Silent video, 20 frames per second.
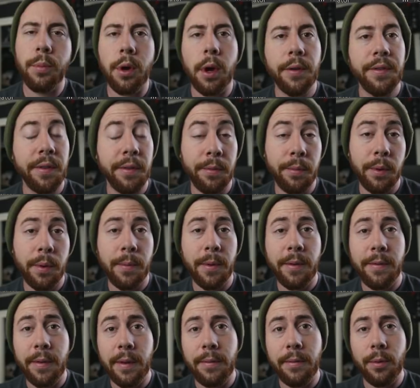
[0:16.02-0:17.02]
process one of
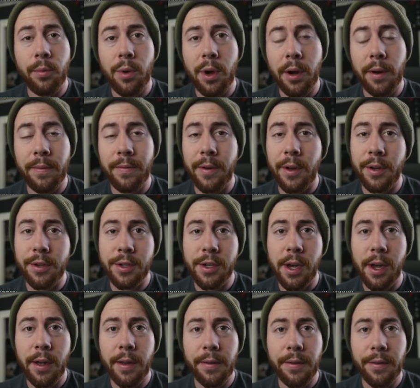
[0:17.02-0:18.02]
my favorite waterfall
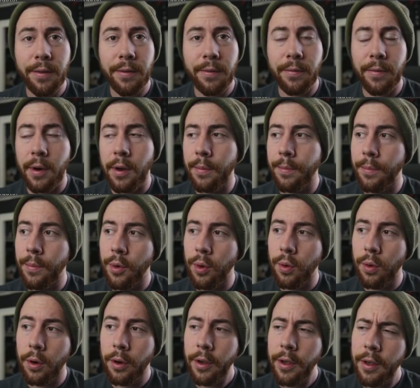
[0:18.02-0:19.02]
shots from
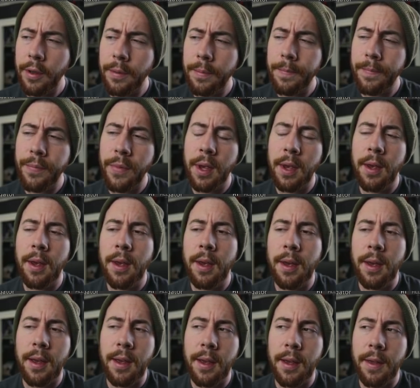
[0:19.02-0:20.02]
Oregon.
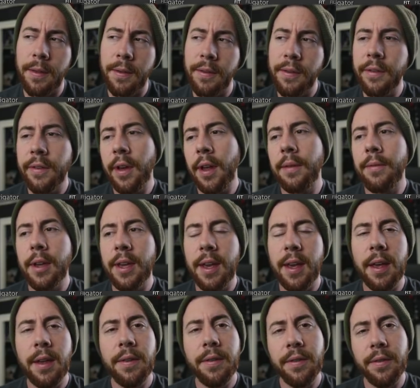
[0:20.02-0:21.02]
And this is kind of a
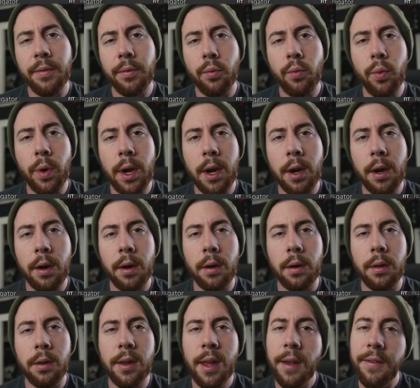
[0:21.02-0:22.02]
case
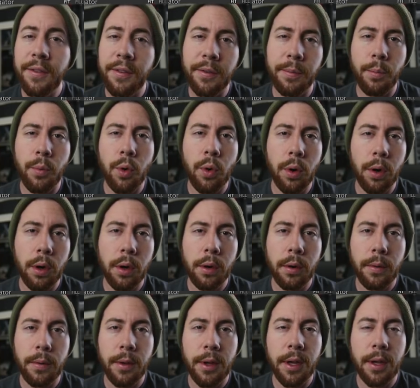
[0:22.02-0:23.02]
where less is
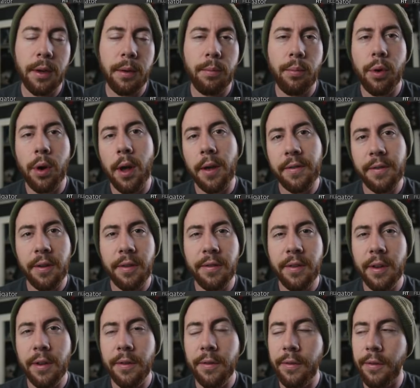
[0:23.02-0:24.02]
more in
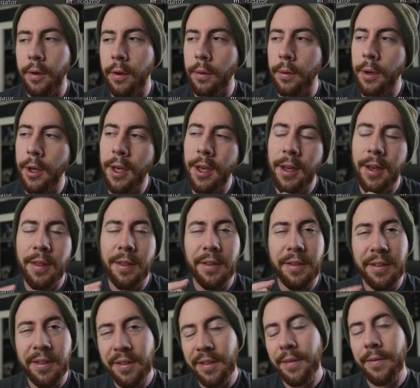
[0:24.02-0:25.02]
processing, so
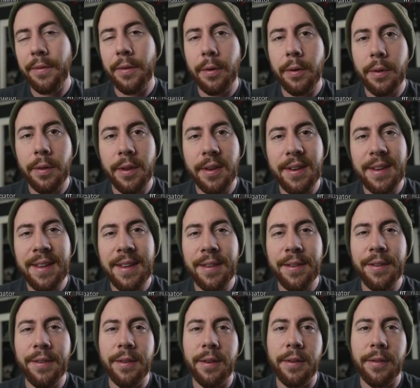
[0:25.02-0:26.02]
this isn't a photo that
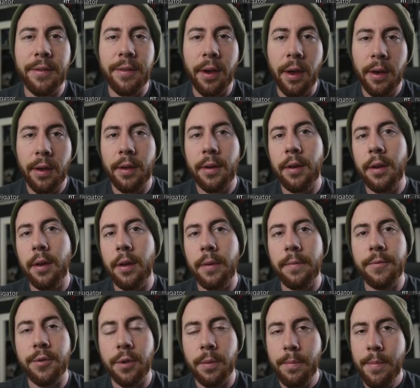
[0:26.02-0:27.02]
needs a ton
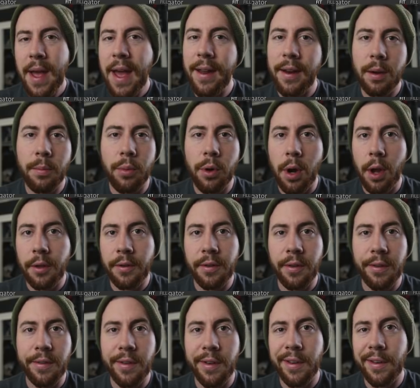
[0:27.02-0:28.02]
of dramatic
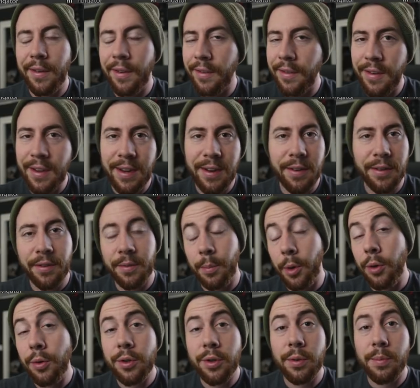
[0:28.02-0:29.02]
processing, doesn't need
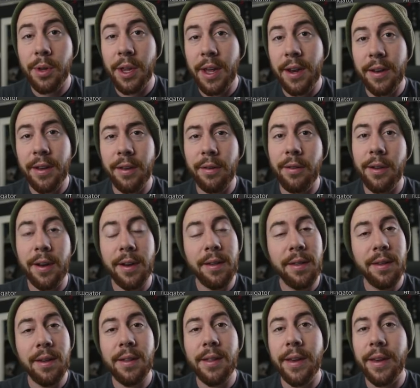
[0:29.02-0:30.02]
exposure blending or
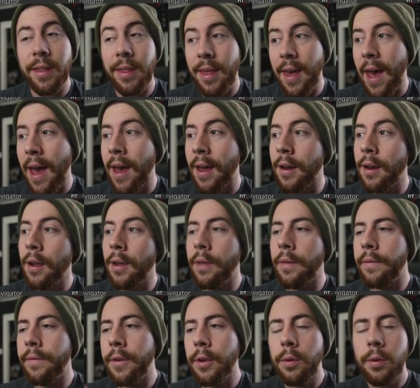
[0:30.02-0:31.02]
anything like that.
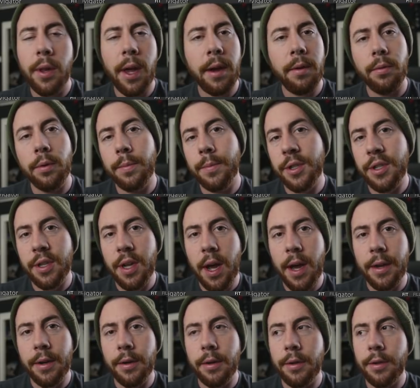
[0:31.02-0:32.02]
A few Lightroom
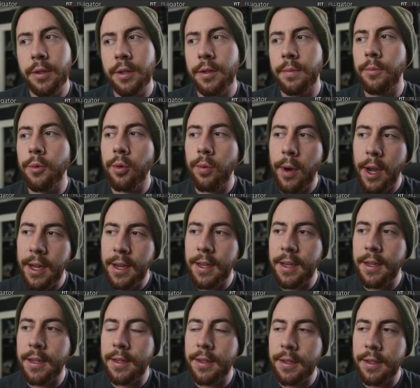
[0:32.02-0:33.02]
sliders, some
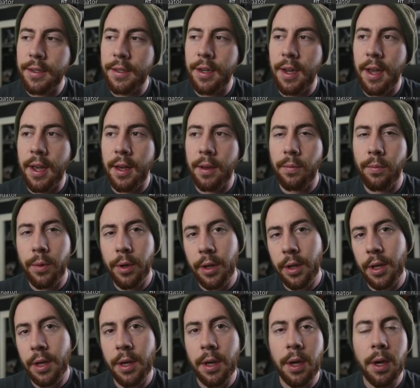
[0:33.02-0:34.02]
gradients, and
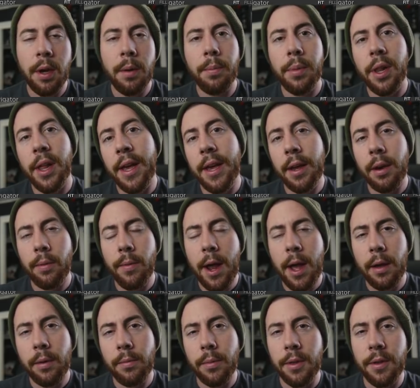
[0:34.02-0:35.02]
really playing
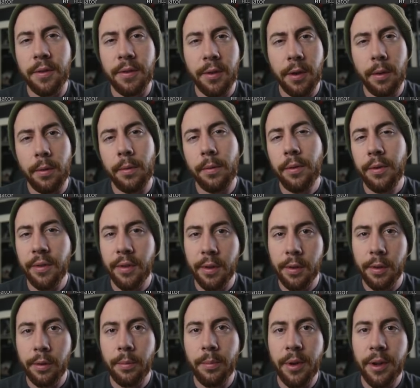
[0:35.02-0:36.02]
around with the tones and the
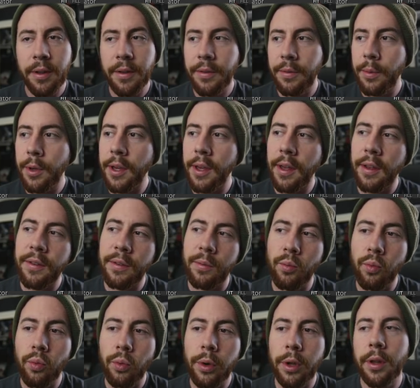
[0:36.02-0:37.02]
luminance, we can get
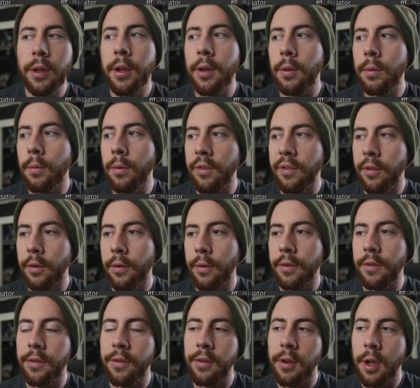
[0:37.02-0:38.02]
some really good
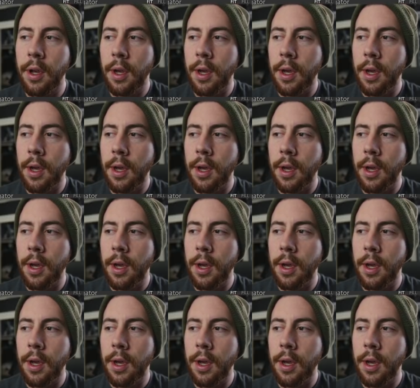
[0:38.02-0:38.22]
results